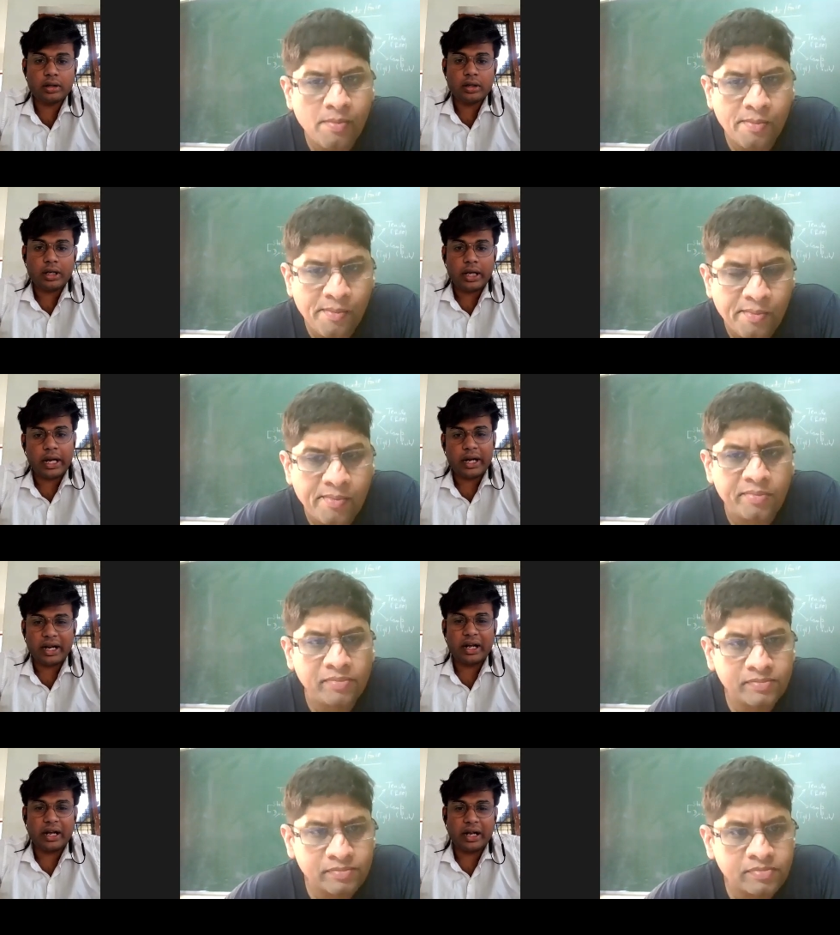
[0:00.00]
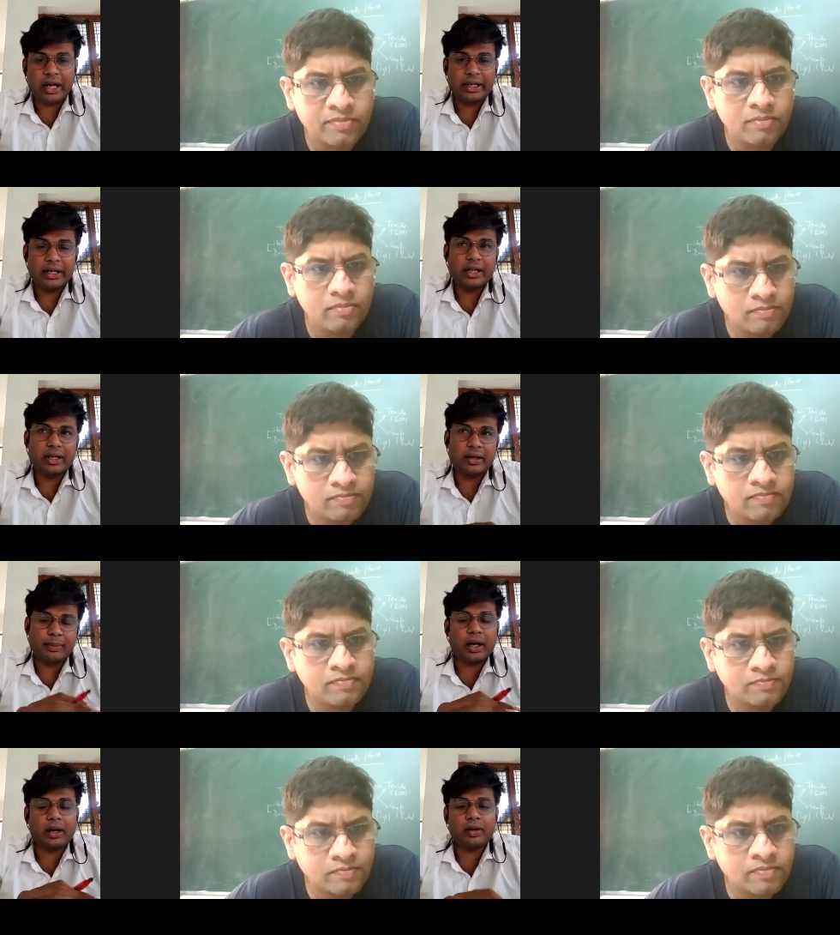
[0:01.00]
Speaker 1: Mm-hmm.
Speaker 2: And uh, I did uh,
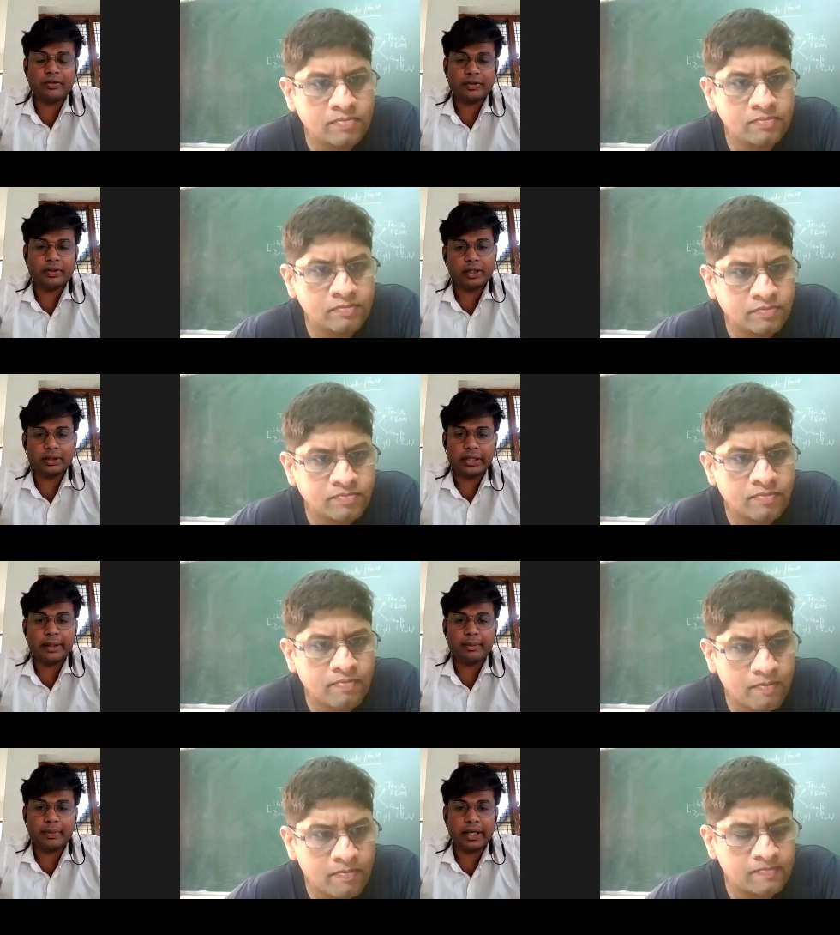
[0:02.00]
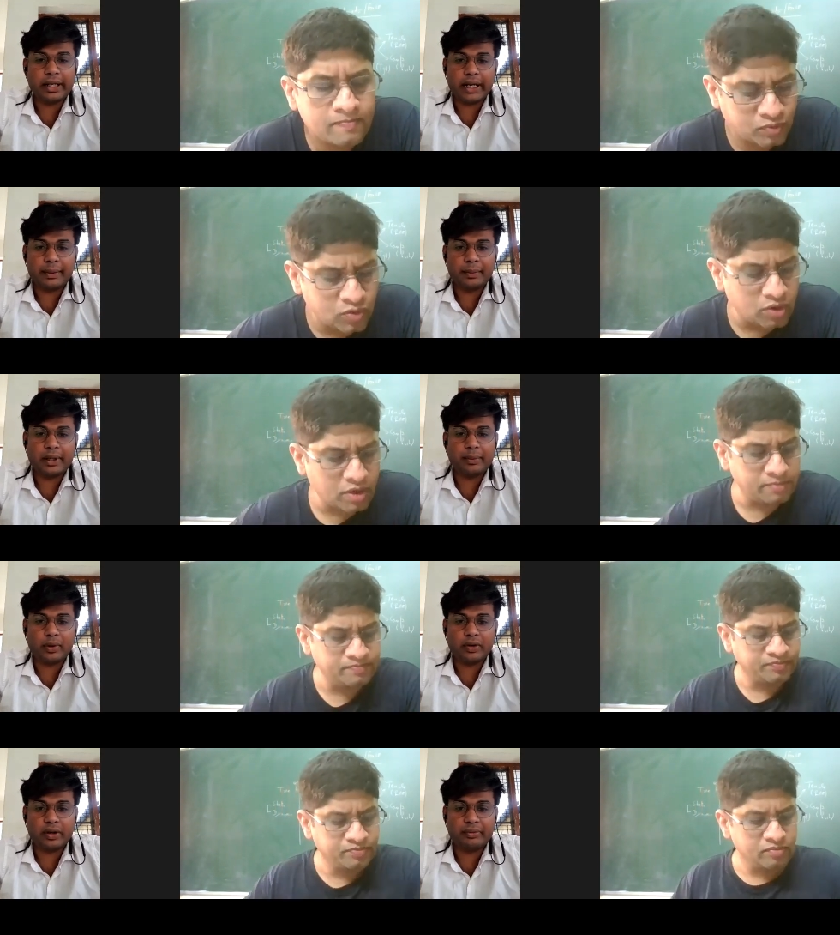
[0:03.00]
part of uh, three D printing, that
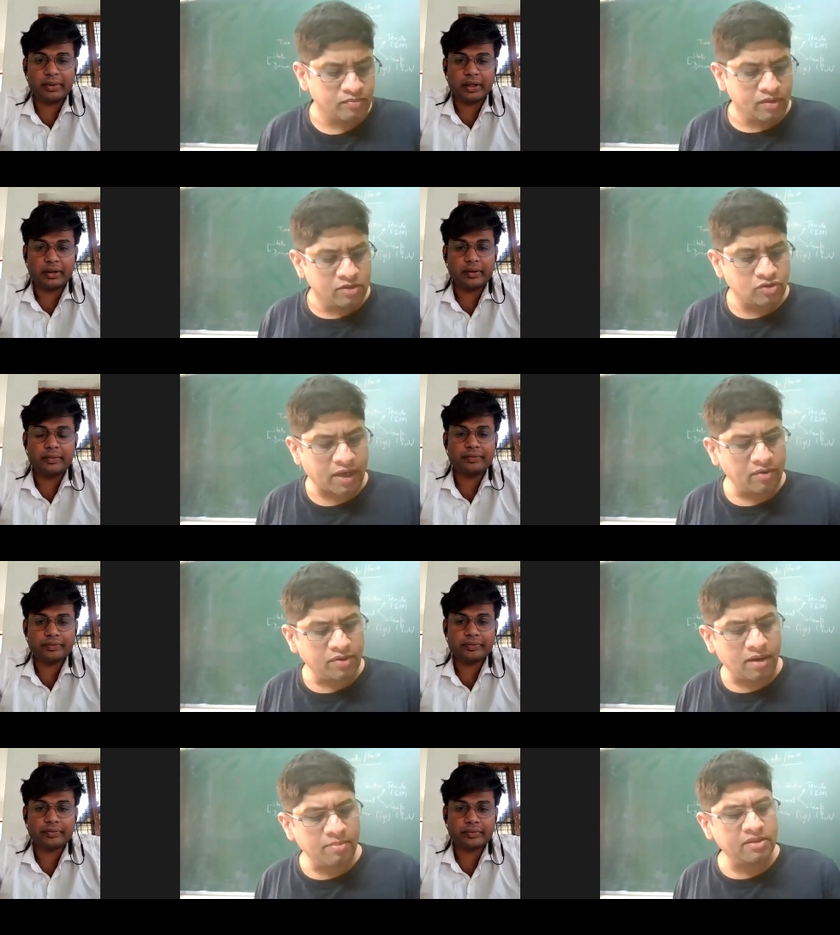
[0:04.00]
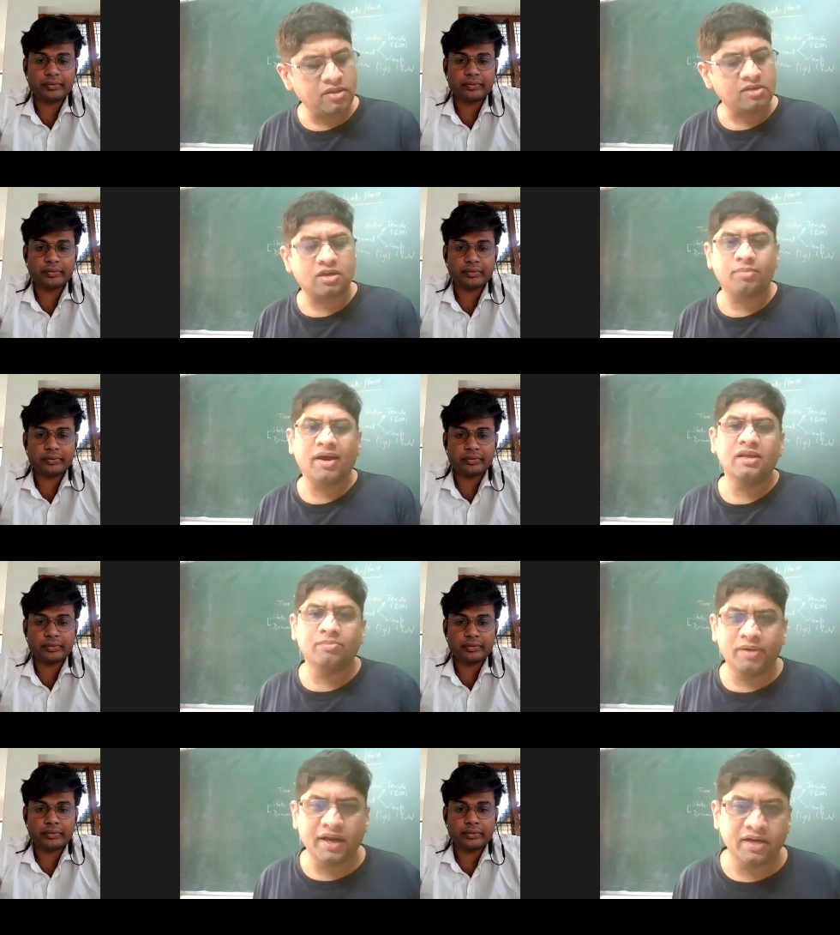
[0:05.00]
okay. prototyping and all.
Speaker 1: So can you tell me the
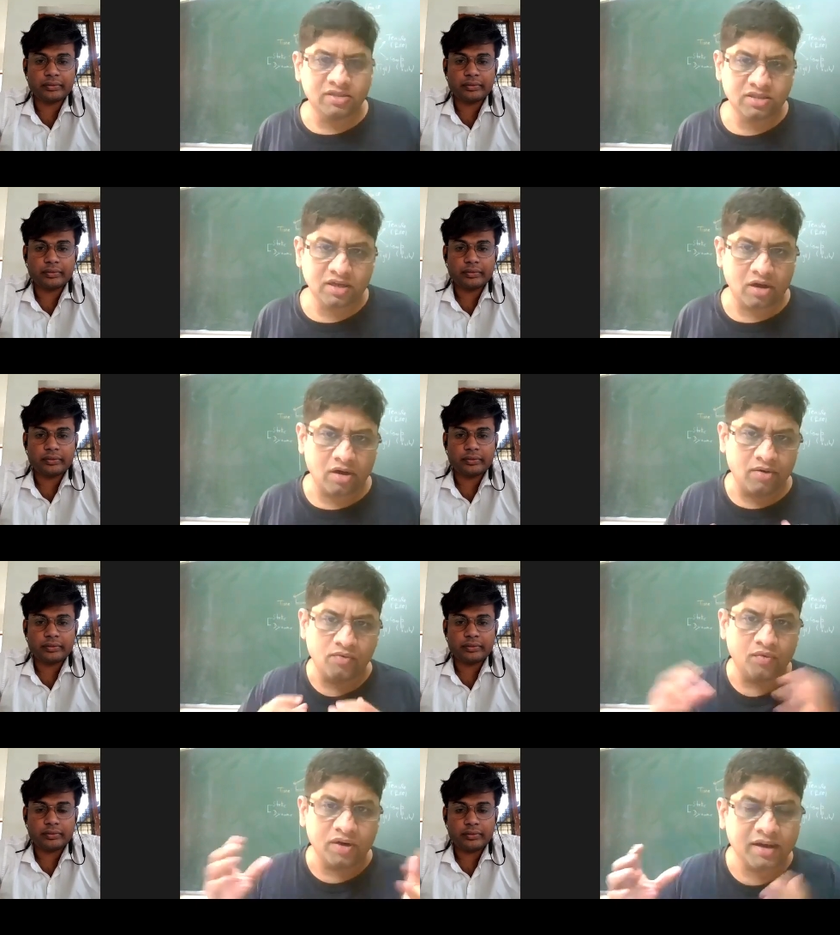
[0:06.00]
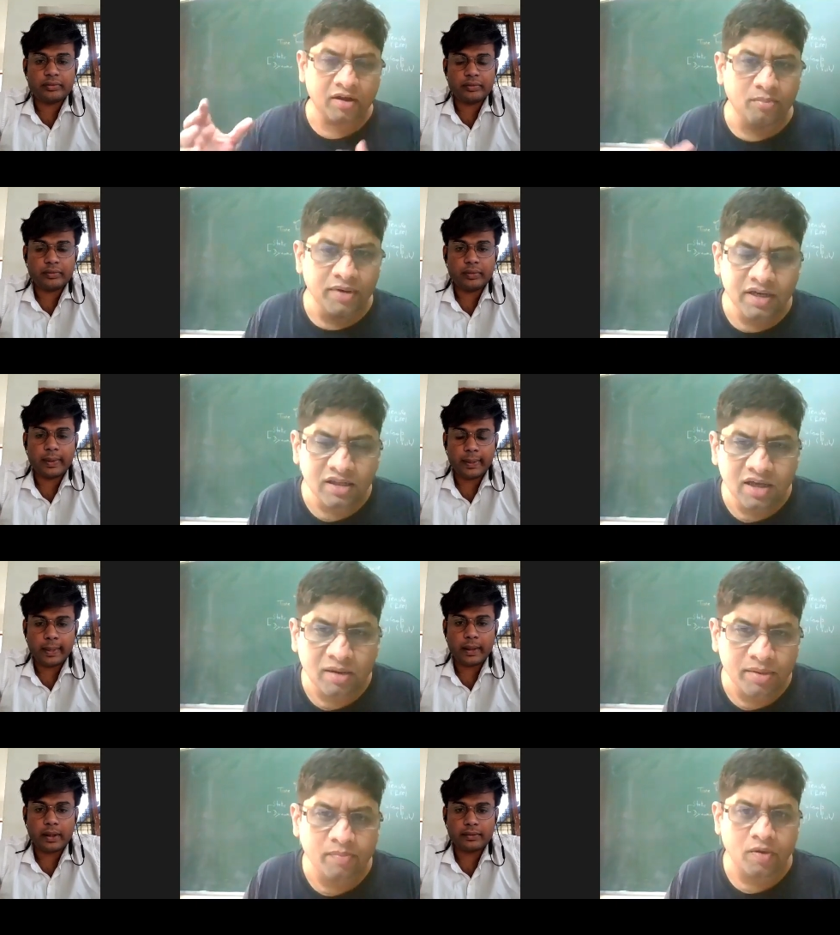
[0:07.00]
turbine blades, uh, what kind of material
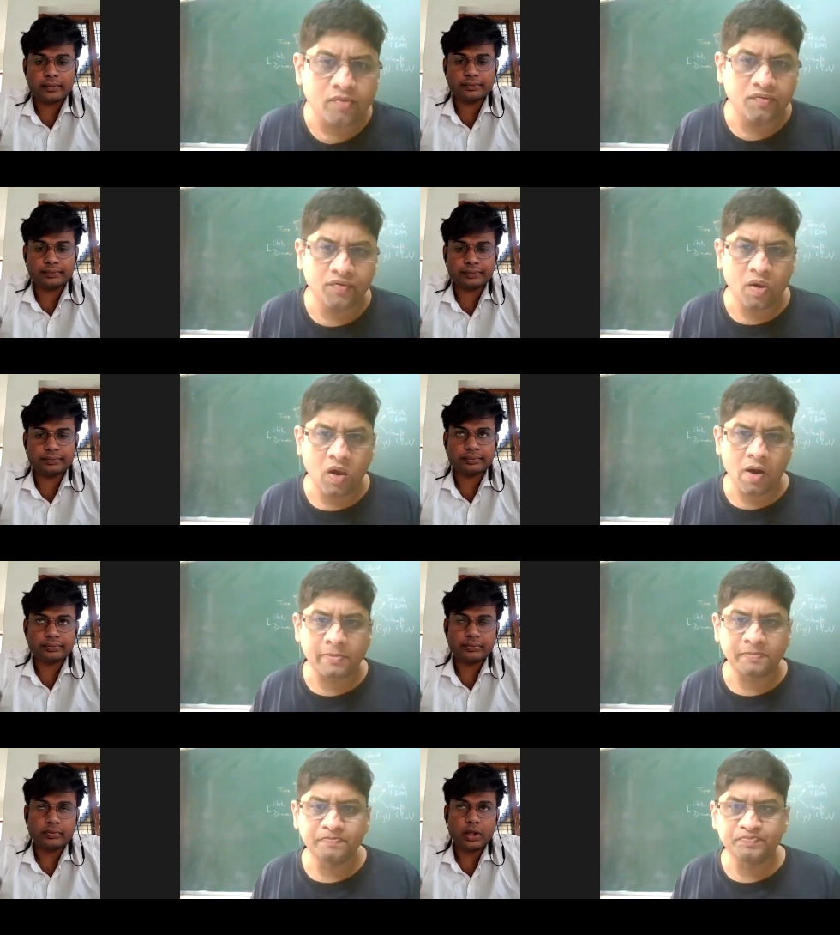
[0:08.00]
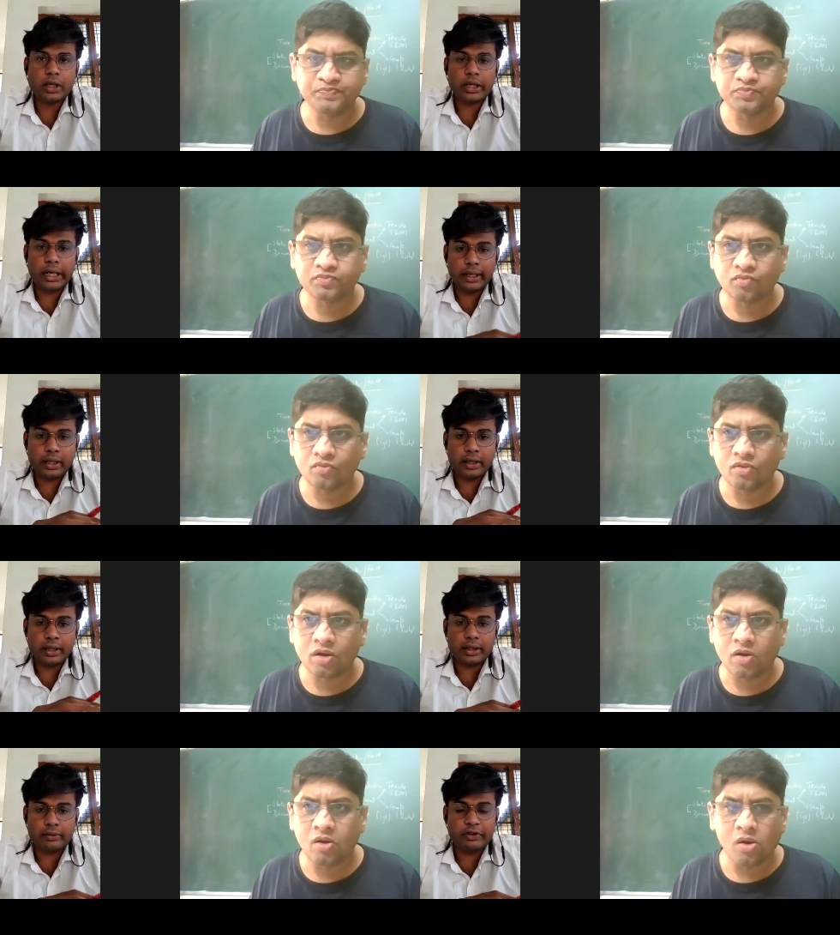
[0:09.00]
they are made up of?
Speaker 2: Like
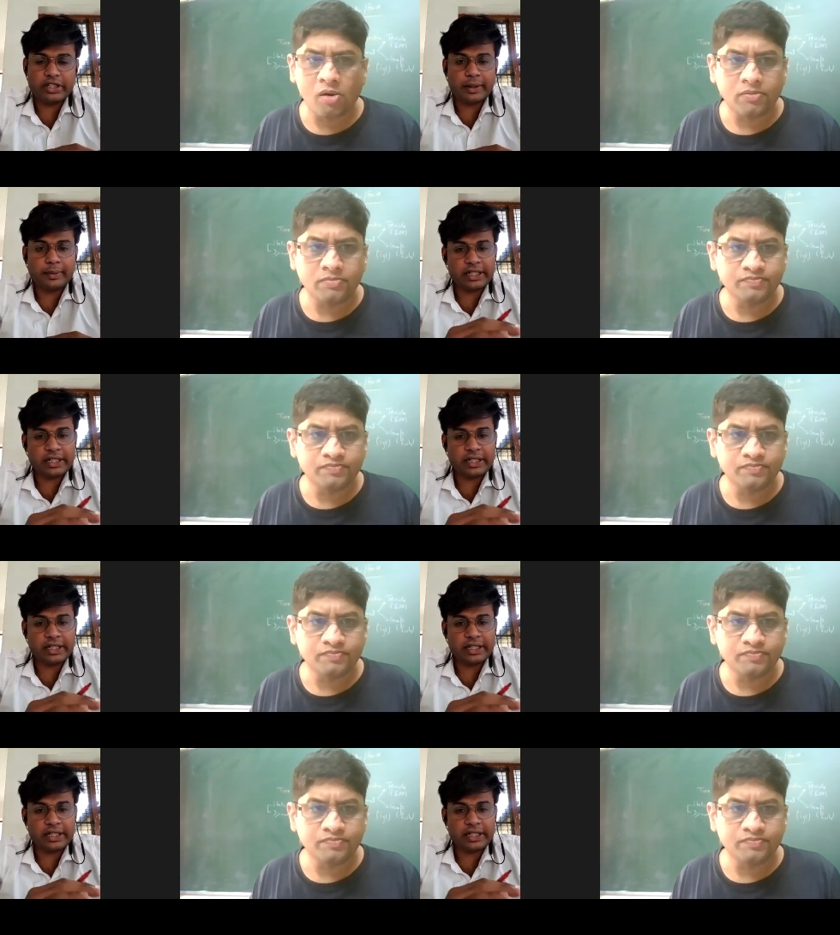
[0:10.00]
uh, which turbine,